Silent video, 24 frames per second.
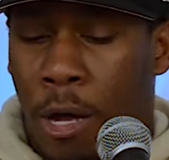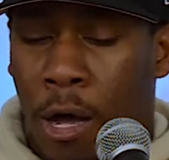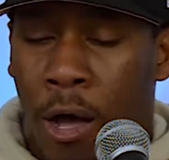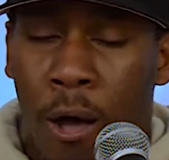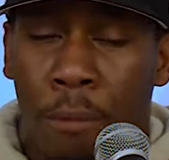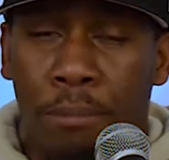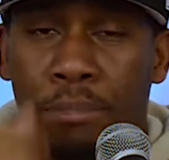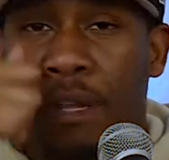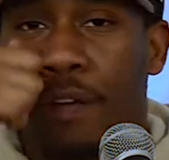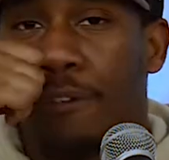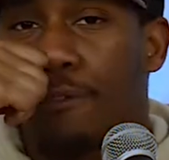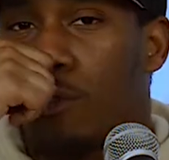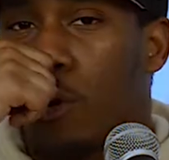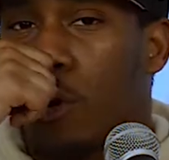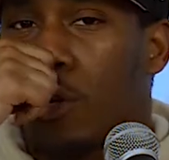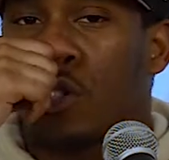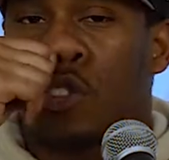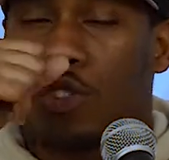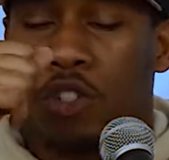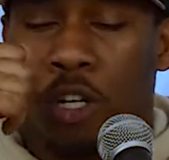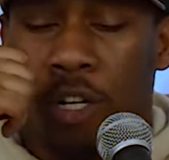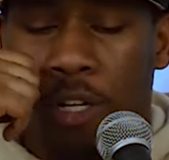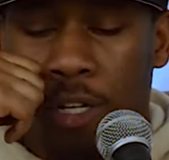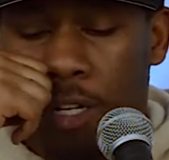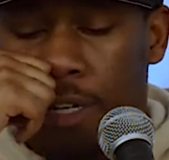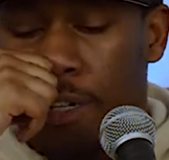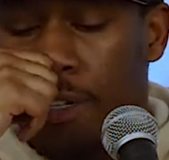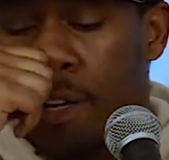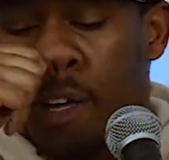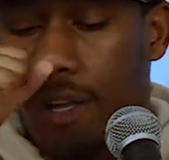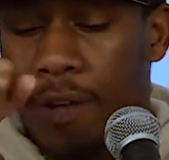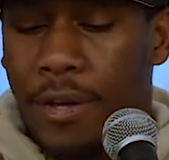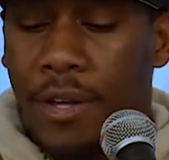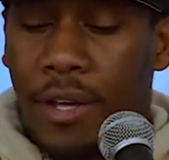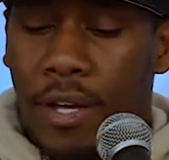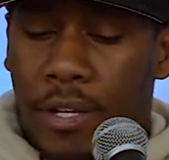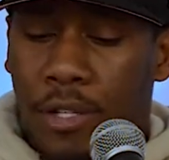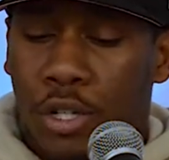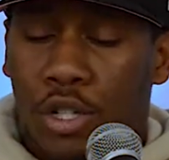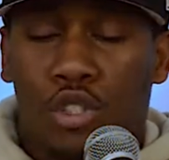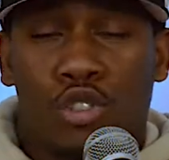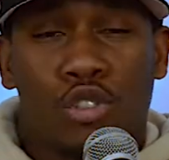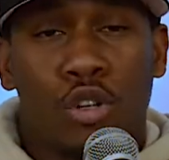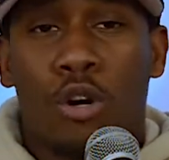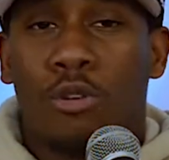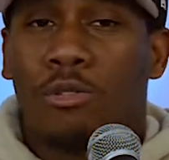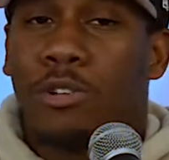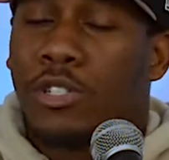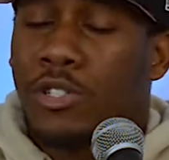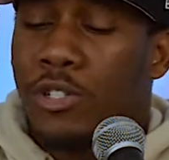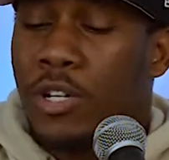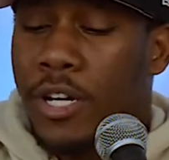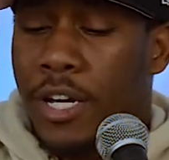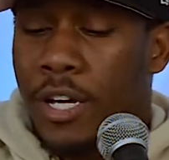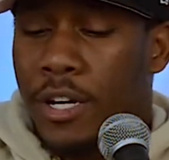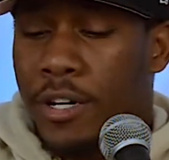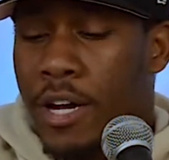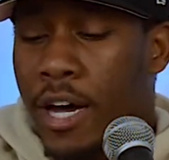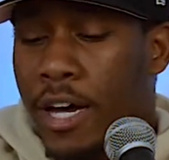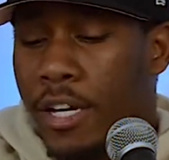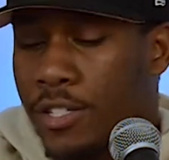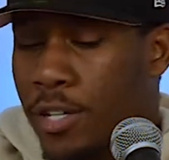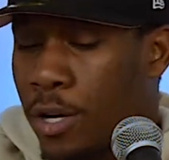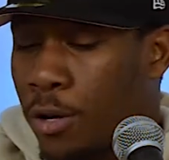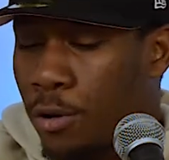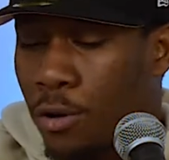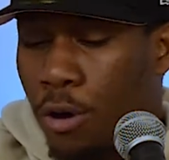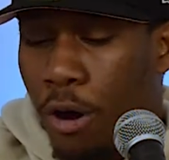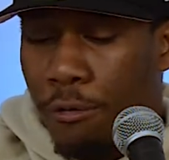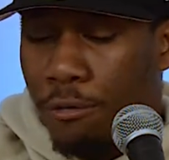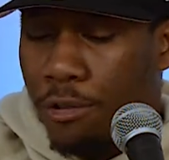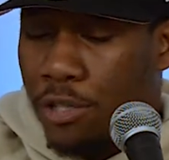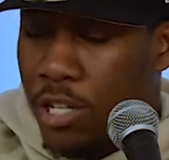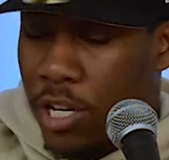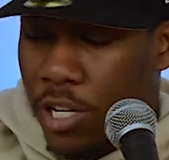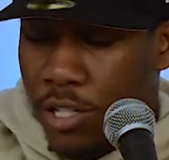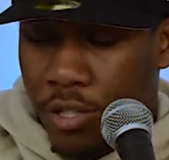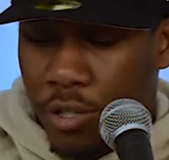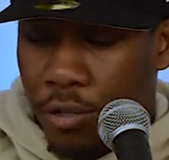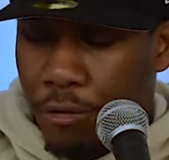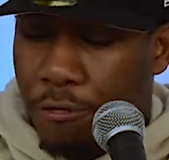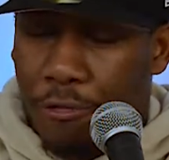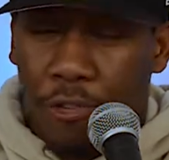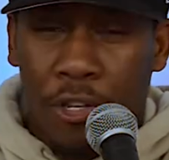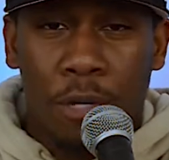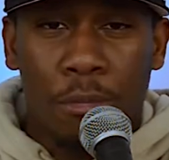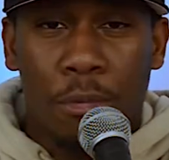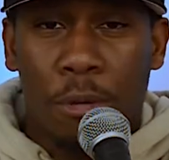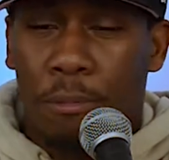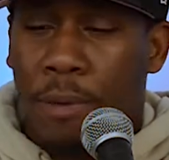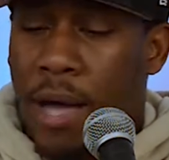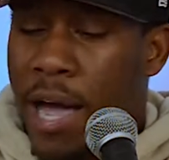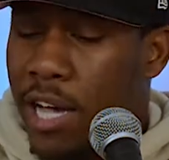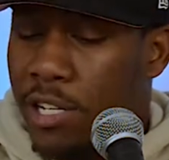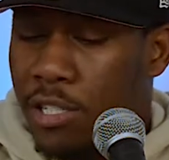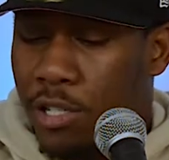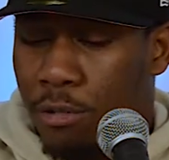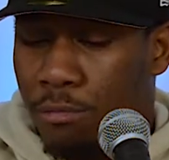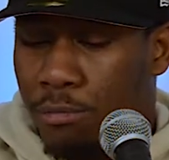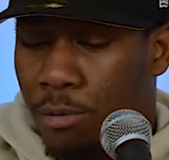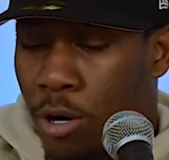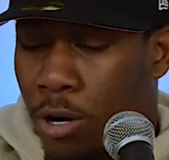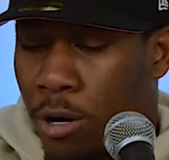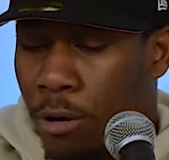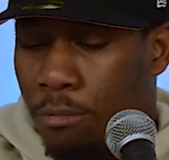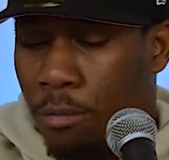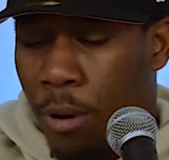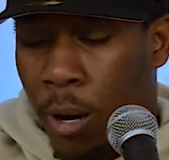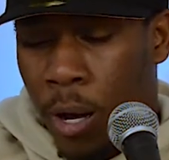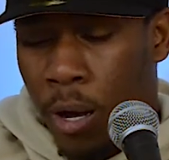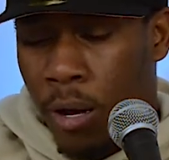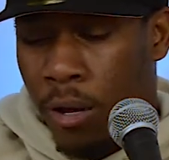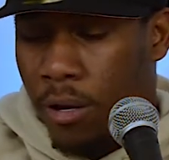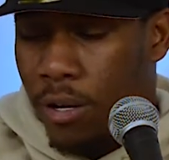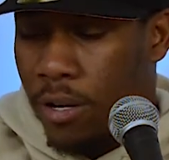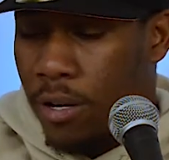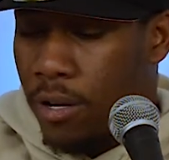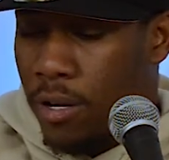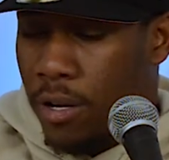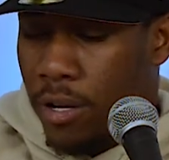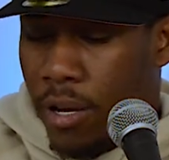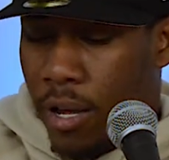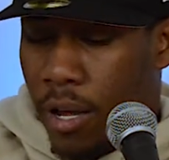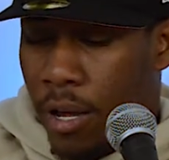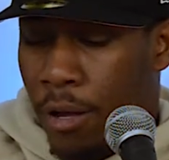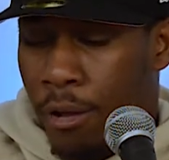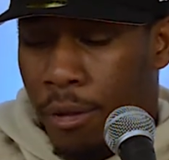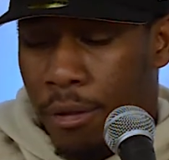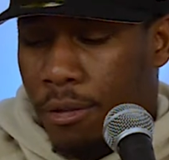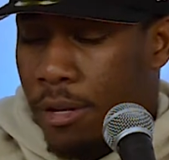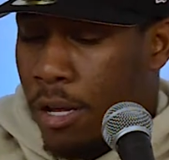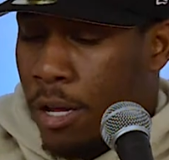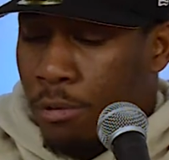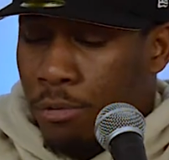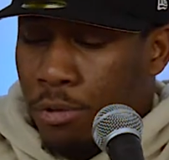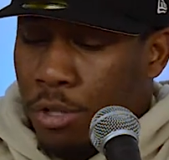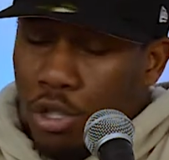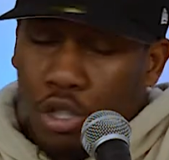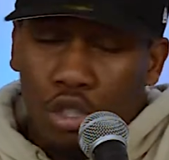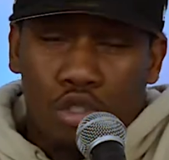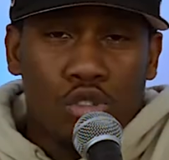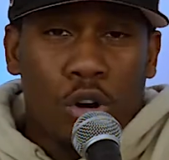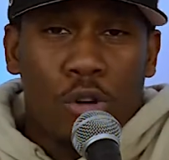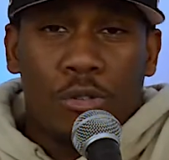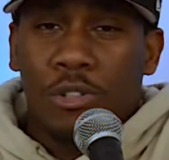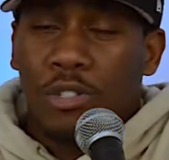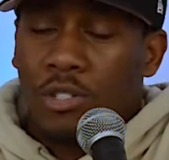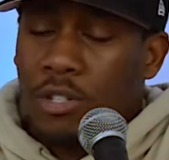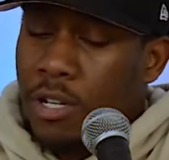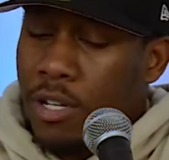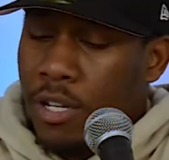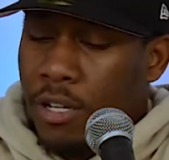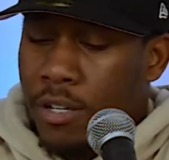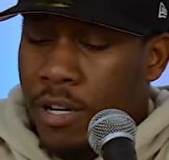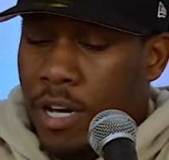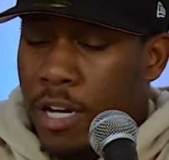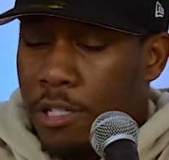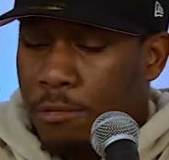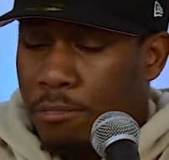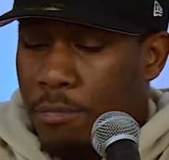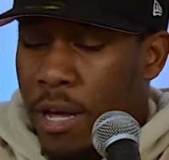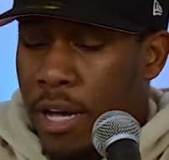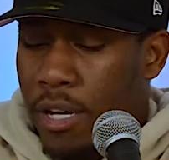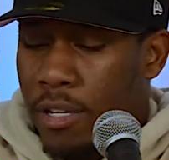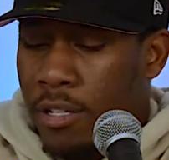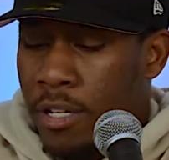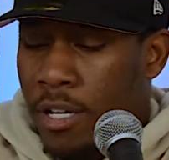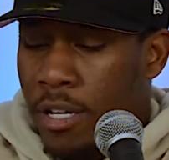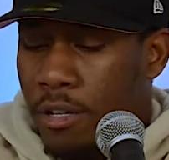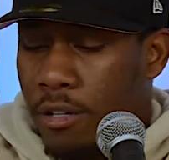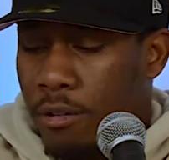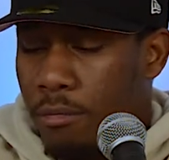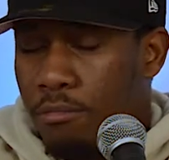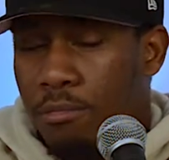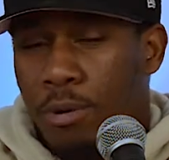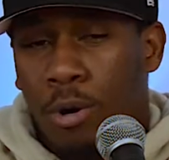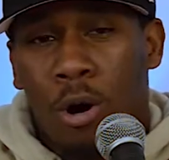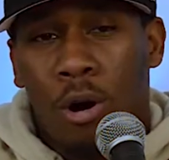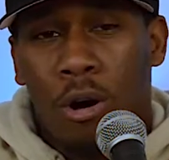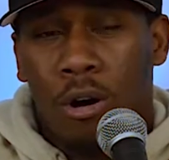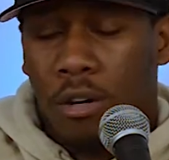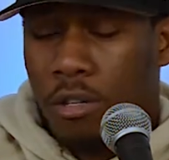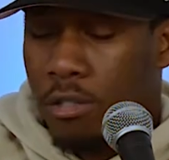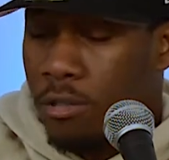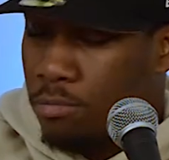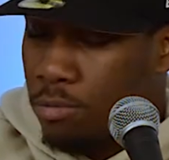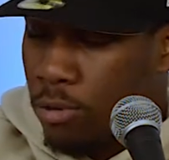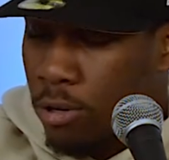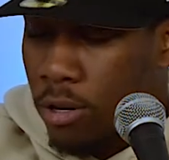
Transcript: play for Australia. The stroke is looking nice. I don't know if it's because of the FIBA basketball, but the stroke was looking nice back then. Pause.